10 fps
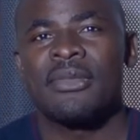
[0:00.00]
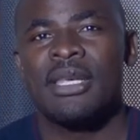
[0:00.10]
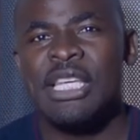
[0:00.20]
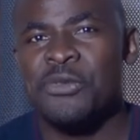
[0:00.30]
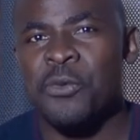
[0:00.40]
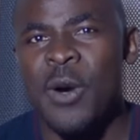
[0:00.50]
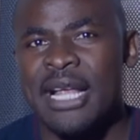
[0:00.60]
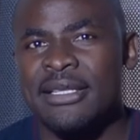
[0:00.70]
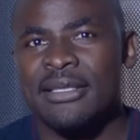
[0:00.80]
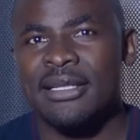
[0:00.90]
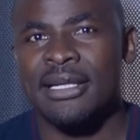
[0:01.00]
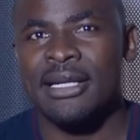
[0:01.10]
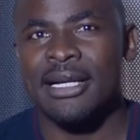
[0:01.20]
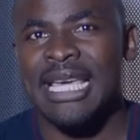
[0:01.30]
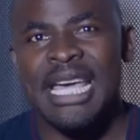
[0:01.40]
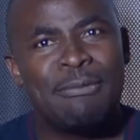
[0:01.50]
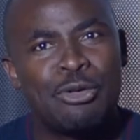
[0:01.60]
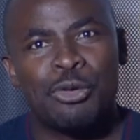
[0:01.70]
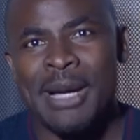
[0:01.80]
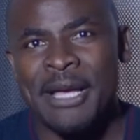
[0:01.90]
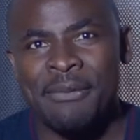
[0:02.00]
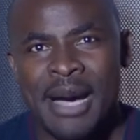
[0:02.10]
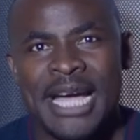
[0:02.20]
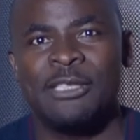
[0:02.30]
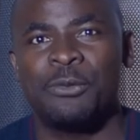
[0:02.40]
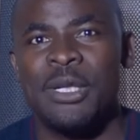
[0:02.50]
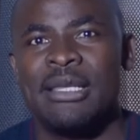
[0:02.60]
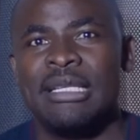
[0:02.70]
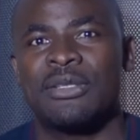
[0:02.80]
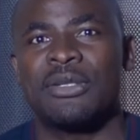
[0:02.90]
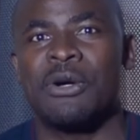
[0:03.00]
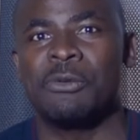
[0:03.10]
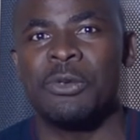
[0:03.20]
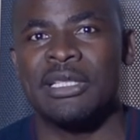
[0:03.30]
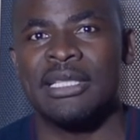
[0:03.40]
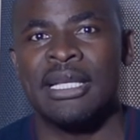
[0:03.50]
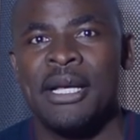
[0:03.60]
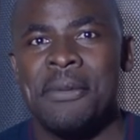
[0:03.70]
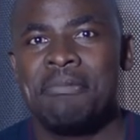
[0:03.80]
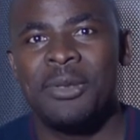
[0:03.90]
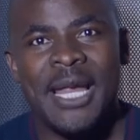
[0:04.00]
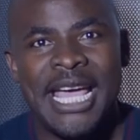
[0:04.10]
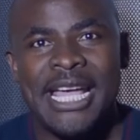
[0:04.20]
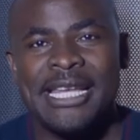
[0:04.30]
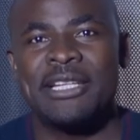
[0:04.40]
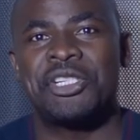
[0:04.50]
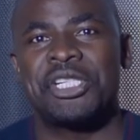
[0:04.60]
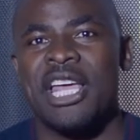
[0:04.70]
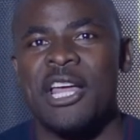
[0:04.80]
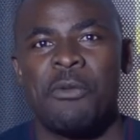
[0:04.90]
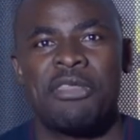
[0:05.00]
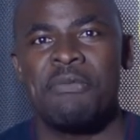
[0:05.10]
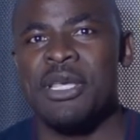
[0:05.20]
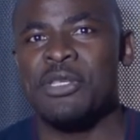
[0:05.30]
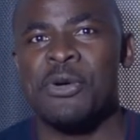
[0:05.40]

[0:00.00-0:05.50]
is what uh, came to my mind when this song was played and shared with me.